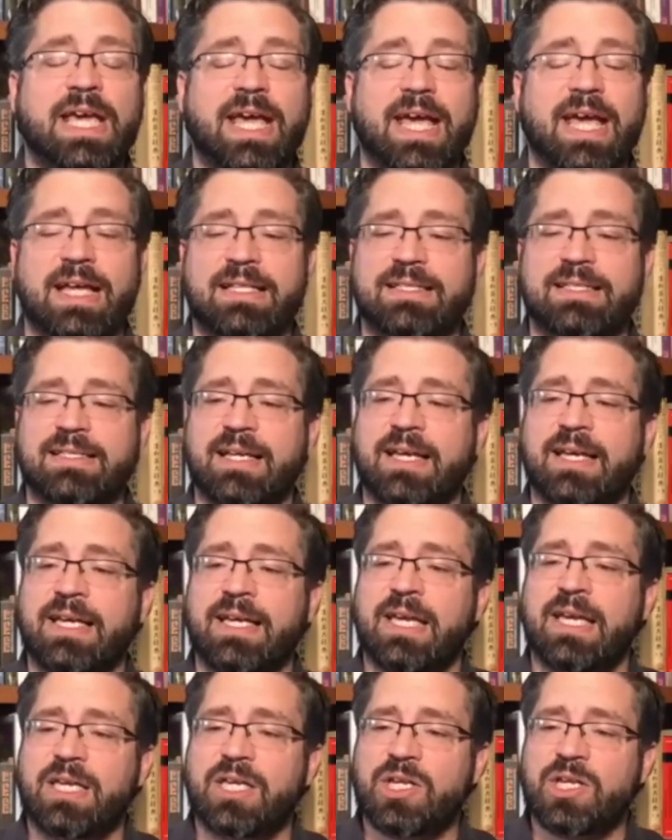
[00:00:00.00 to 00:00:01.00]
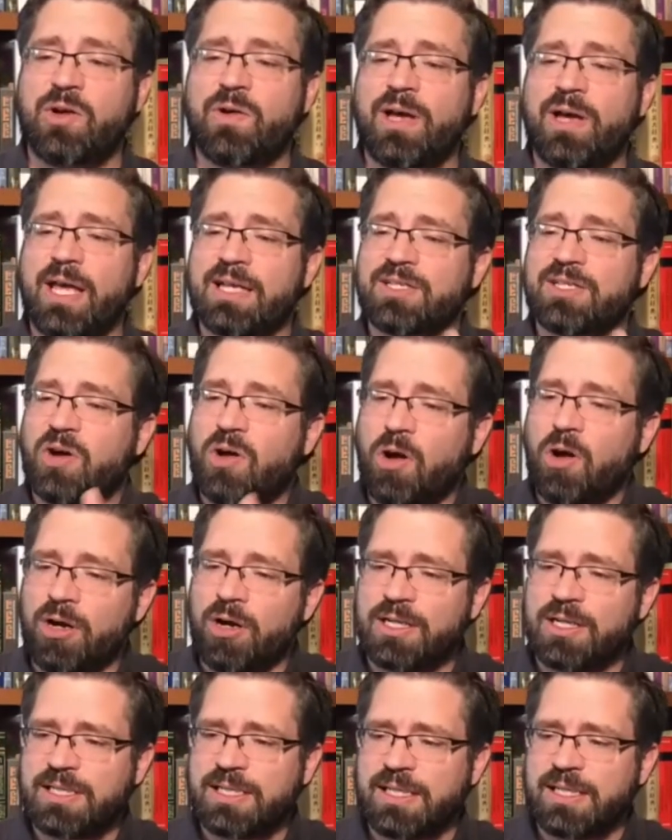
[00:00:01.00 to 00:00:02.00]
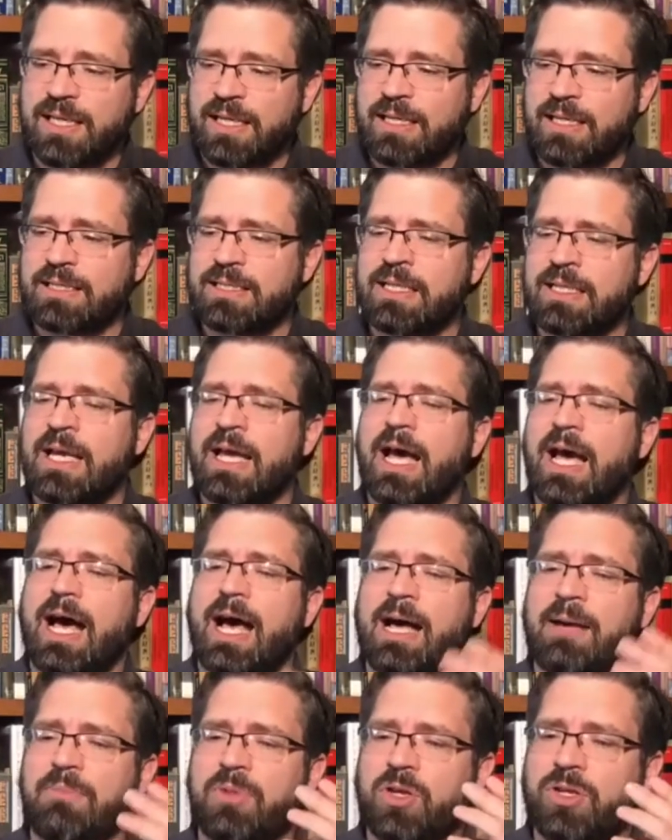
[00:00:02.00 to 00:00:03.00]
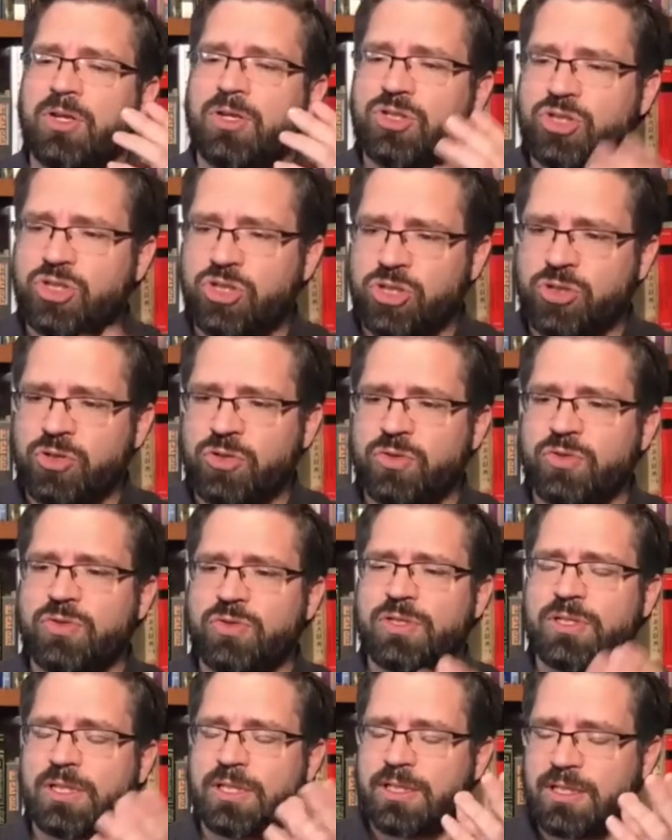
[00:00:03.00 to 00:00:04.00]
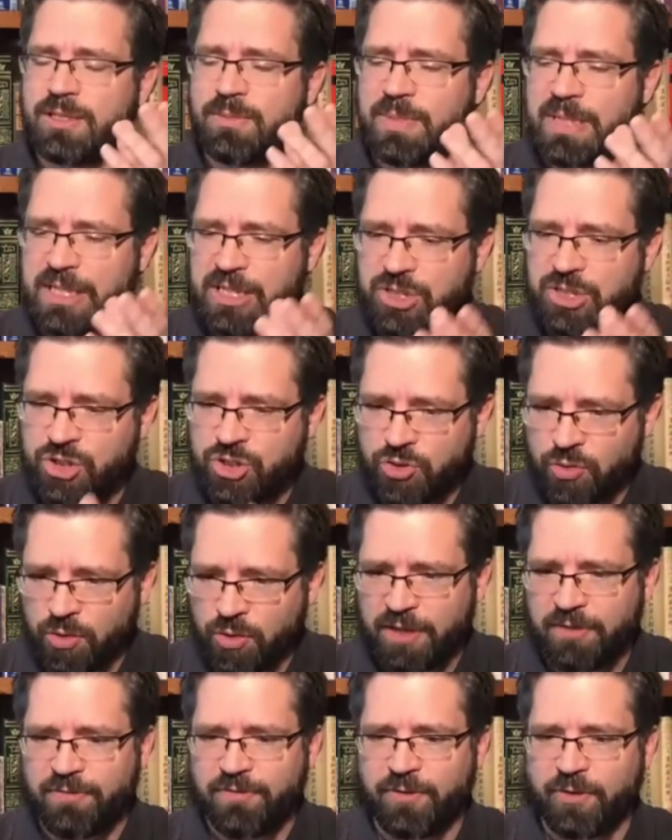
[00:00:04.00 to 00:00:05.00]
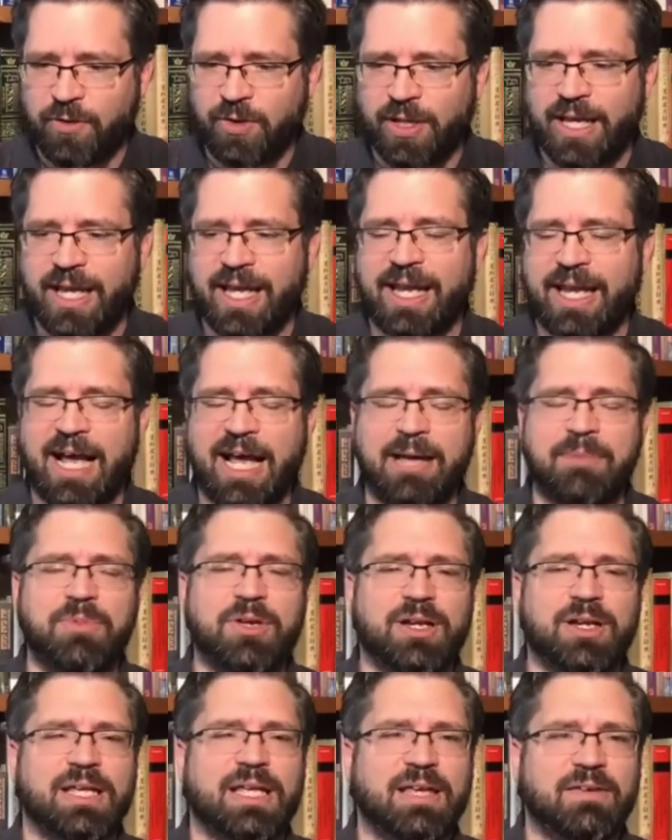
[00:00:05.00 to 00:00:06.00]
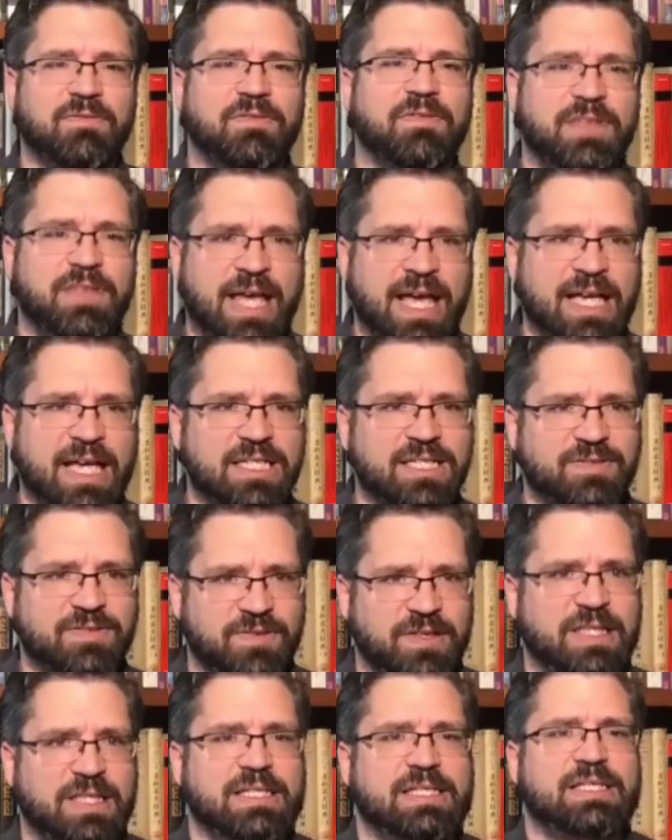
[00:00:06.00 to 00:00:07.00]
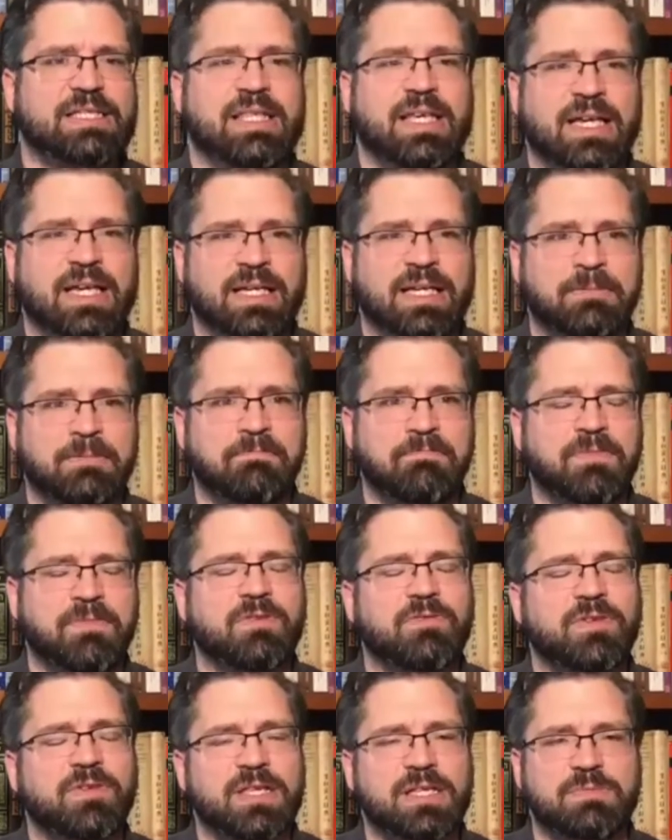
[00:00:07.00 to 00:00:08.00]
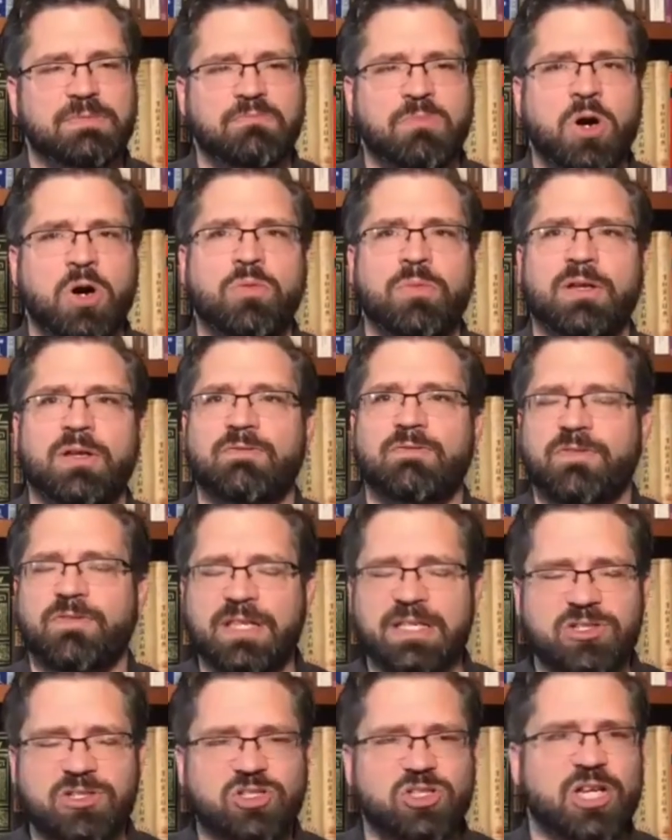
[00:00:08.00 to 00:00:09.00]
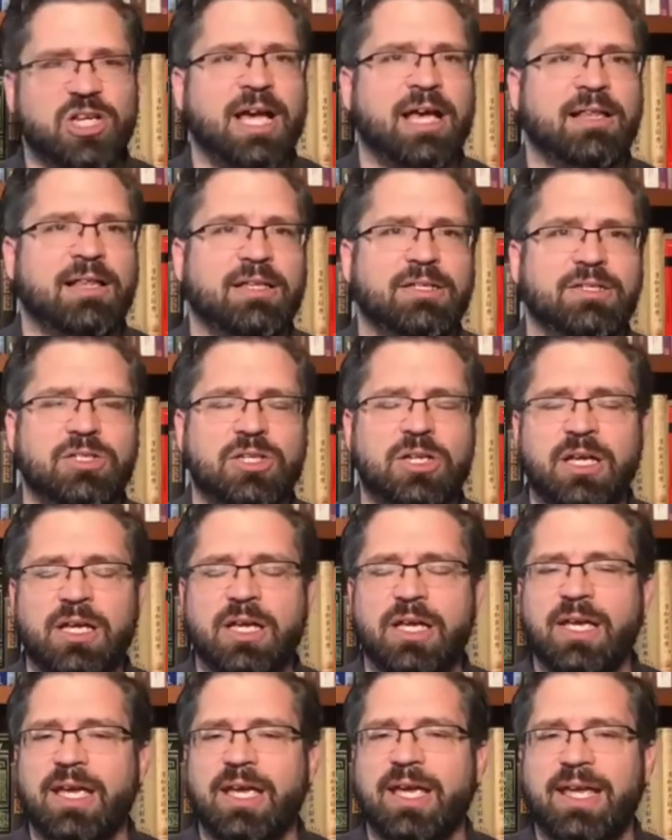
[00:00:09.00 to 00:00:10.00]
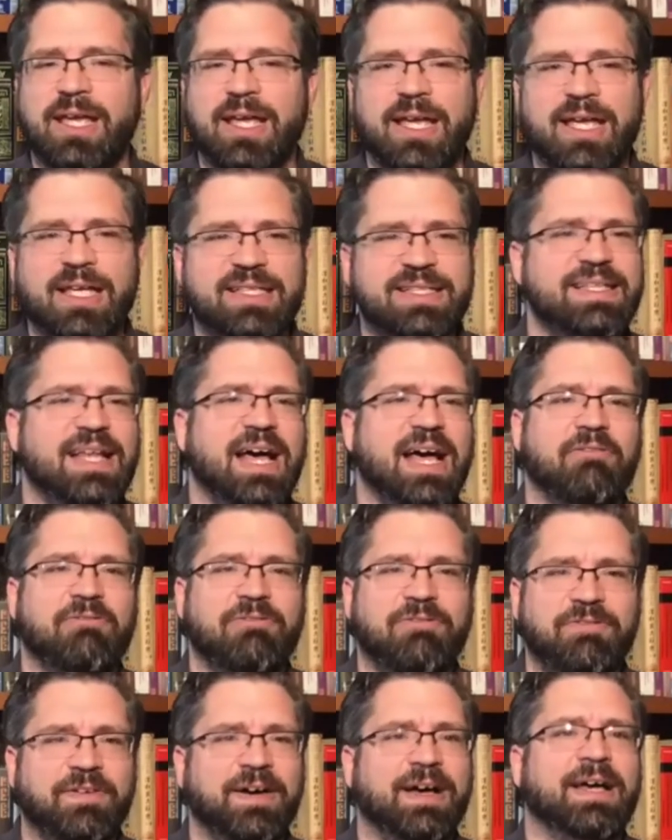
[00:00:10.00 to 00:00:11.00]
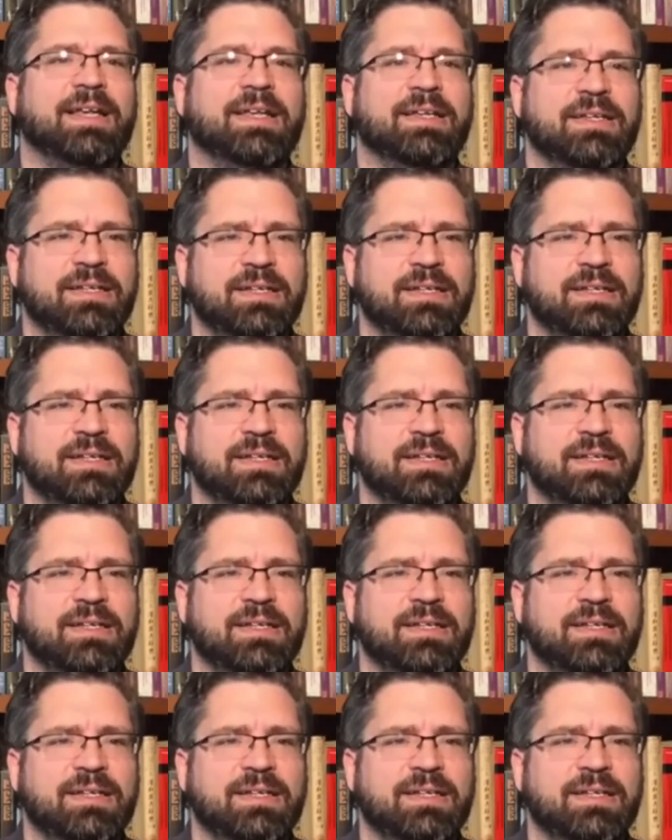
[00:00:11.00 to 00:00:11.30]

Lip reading: and say, "You know what, as hard as it is, I'm going to choose to be joyful, and I'm going to give thanks for this thing, for this moment, for this challenge." It's not fun.